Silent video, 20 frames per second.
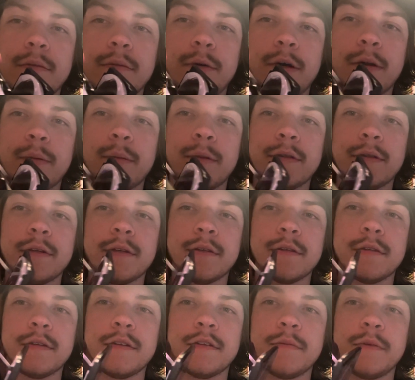bottom of the
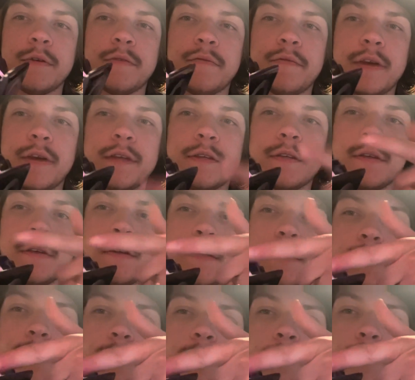disc needs to be facing
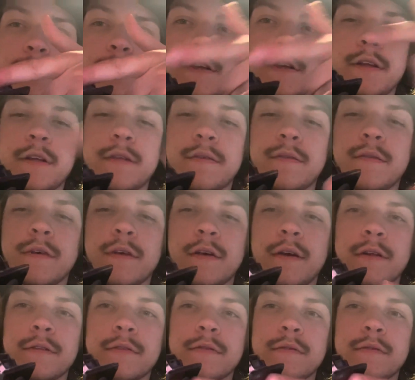the inside of the
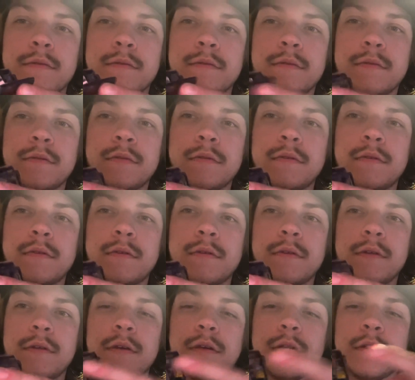console.
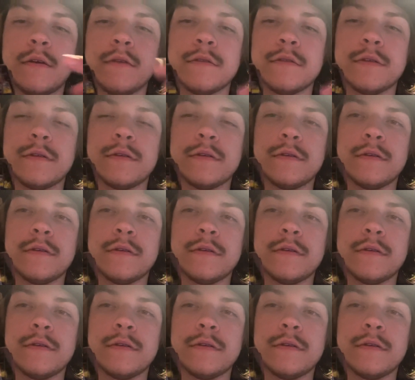Close it.